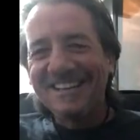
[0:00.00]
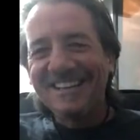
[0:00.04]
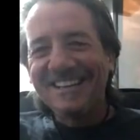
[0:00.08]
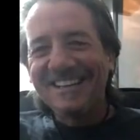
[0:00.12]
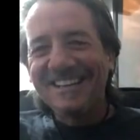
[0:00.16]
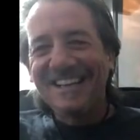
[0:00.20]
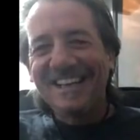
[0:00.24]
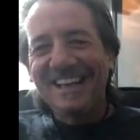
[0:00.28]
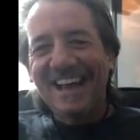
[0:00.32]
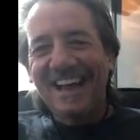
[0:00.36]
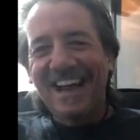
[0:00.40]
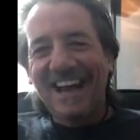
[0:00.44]

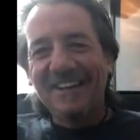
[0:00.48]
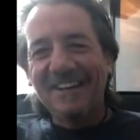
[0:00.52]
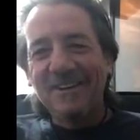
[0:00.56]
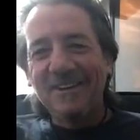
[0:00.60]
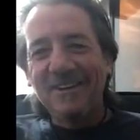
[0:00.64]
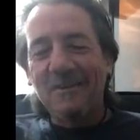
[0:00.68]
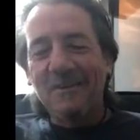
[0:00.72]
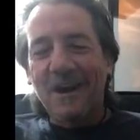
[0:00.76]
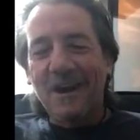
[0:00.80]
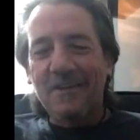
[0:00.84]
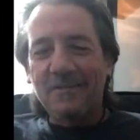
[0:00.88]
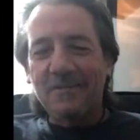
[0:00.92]
know
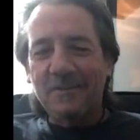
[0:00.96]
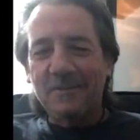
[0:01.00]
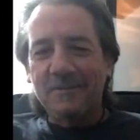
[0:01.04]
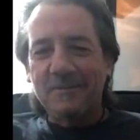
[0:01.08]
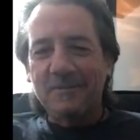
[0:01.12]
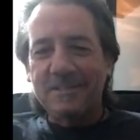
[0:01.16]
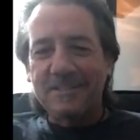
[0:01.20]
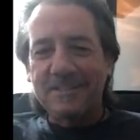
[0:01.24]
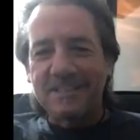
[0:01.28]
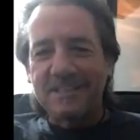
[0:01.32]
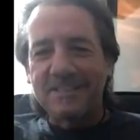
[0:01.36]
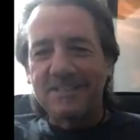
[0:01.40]
afterwards he
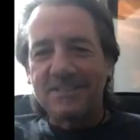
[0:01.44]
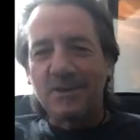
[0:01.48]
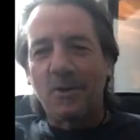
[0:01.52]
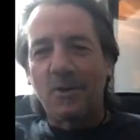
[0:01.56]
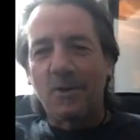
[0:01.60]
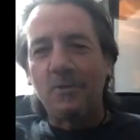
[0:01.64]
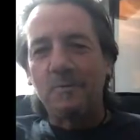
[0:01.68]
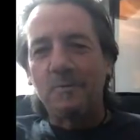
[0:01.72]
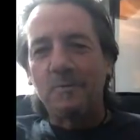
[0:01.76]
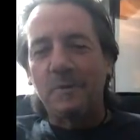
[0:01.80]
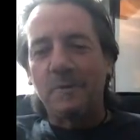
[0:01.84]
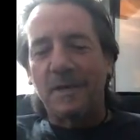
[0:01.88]
told
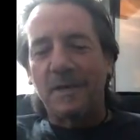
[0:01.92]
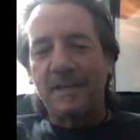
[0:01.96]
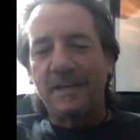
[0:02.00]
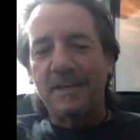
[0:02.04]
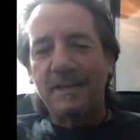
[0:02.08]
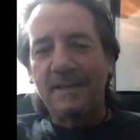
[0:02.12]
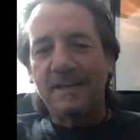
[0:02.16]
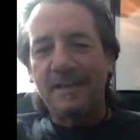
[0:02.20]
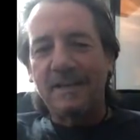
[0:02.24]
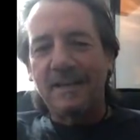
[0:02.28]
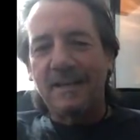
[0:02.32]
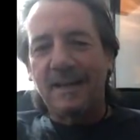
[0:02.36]
me
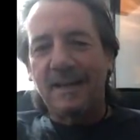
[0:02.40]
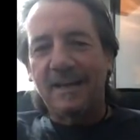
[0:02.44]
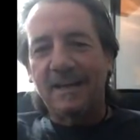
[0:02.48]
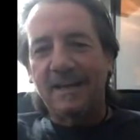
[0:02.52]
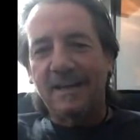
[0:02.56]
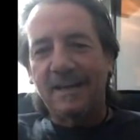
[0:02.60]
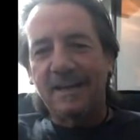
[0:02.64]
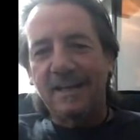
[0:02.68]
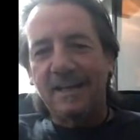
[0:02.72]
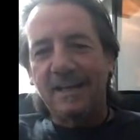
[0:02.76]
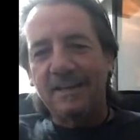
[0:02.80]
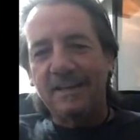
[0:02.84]
that
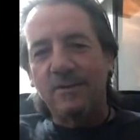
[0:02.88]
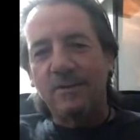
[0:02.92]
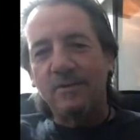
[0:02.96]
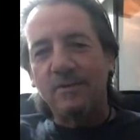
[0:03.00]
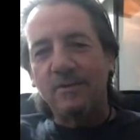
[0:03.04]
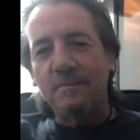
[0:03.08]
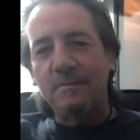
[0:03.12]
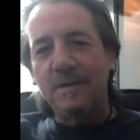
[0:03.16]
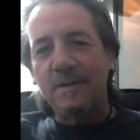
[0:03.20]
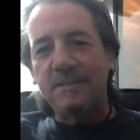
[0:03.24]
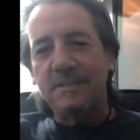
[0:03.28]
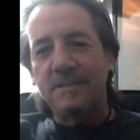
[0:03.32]
he'd only
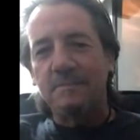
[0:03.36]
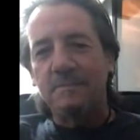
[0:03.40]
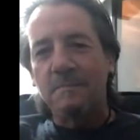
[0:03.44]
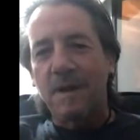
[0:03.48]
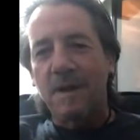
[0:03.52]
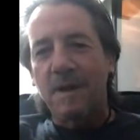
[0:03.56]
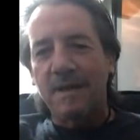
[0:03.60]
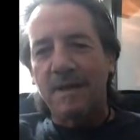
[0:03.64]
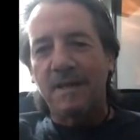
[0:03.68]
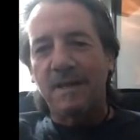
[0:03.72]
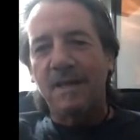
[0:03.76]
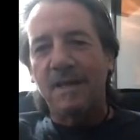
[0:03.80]
mentioned my
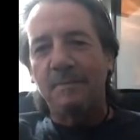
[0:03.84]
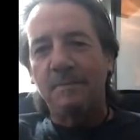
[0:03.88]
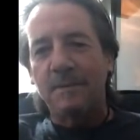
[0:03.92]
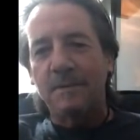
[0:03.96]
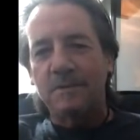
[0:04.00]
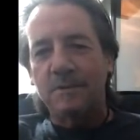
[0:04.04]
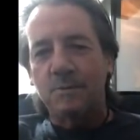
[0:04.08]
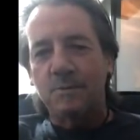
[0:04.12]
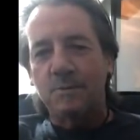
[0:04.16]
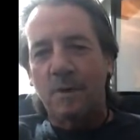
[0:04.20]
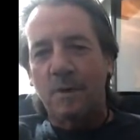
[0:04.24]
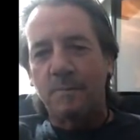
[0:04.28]
name in a
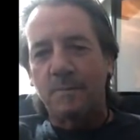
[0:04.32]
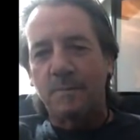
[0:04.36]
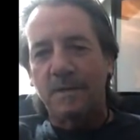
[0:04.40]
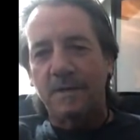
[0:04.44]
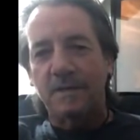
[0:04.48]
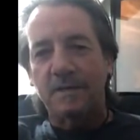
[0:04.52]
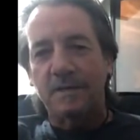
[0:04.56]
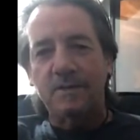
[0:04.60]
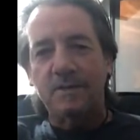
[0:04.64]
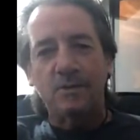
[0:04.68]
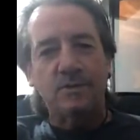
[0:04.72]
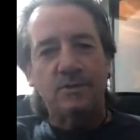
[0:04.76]
swap deal because
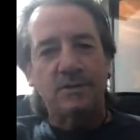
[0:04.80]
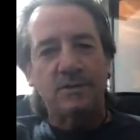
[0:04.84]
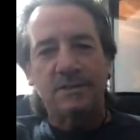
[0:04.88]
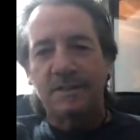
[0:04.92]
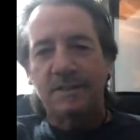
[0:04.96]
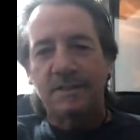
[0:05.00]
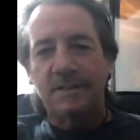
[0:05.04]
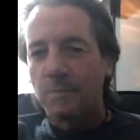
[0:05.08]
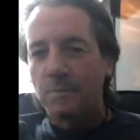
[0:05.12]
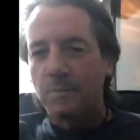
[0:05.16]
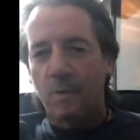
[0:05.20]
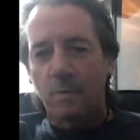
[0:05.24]
he didn't
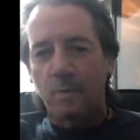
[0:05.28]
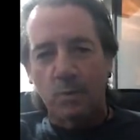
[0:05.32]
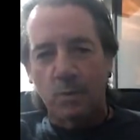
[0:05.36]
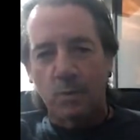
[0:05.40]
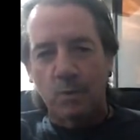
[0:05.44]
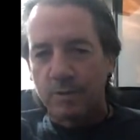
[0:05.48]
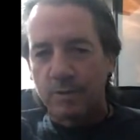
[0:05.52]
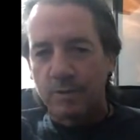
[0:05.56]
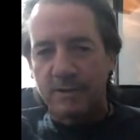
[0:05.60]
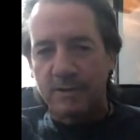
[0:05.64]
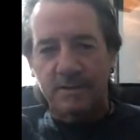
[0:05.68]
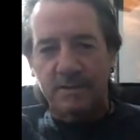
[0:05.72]
want Wardy
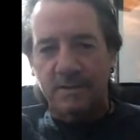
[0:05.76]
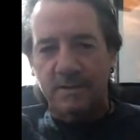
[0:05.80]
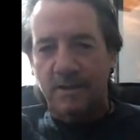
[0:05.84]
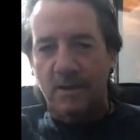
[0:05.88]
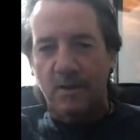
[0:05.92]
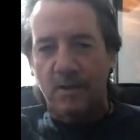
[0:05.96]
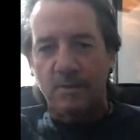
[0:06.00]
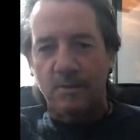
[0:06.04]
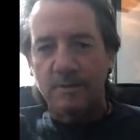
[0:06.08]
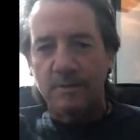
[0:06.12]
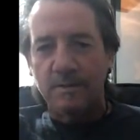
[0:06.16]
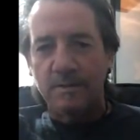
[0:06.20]
to go.
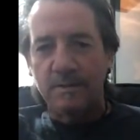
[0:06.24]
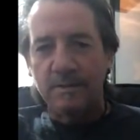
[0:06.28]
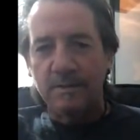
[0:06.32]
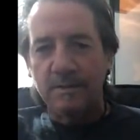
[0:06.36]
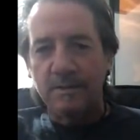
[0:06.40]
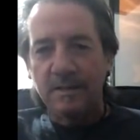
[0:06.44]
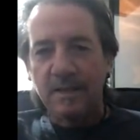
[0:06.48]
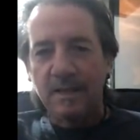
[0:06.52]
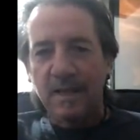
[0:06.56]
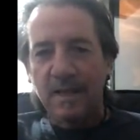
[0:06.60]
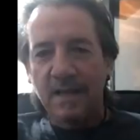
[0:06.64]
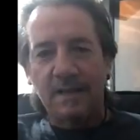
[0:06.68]

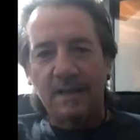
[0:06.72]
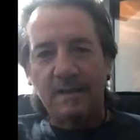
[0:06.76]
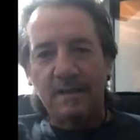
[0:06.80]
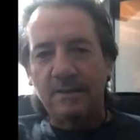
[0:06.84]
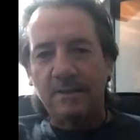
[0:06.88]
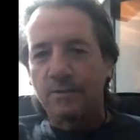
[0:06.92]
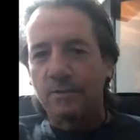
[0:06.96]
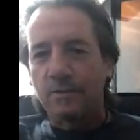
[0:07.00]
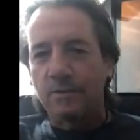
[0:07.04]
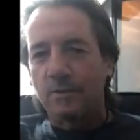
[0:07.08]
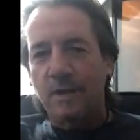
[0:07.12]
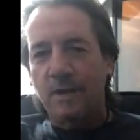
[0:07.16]
And he thought
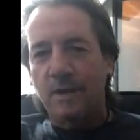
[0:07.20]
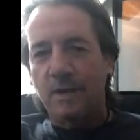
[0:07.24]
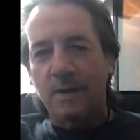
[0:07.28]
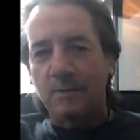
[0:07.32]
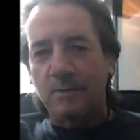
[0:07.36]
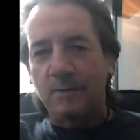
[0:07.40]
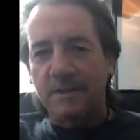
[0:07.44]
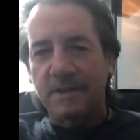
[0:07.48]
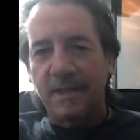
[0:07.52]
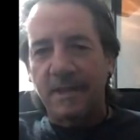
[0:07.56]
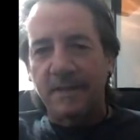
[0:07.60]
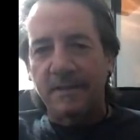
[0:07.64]
Howard
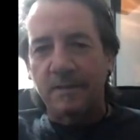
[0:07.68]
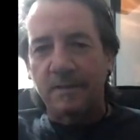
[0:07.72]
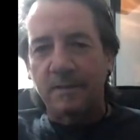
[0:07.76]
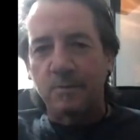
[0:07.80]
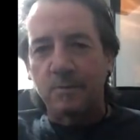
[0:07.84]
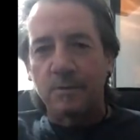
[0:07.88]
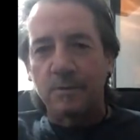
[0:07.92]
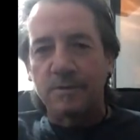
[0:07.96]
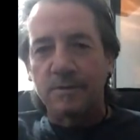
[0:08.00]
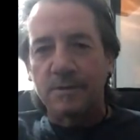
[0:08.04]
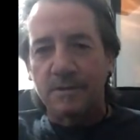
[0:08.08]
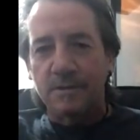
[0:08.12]
Kendall wouldn't
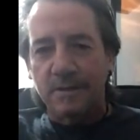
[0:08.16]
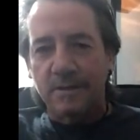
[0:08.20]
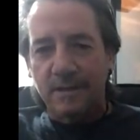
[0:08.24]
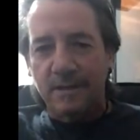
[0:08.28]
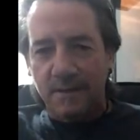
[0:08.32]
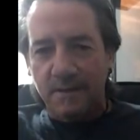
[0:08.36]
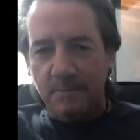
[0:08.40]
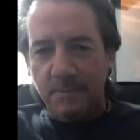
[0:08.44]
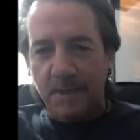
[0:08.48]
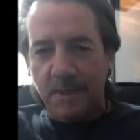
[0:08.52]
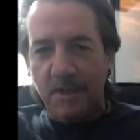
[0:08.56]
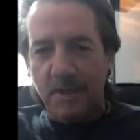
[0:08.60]
let me
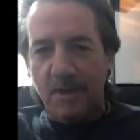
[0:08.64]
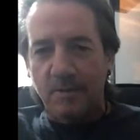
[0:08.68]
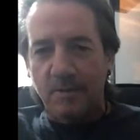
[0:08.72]
go.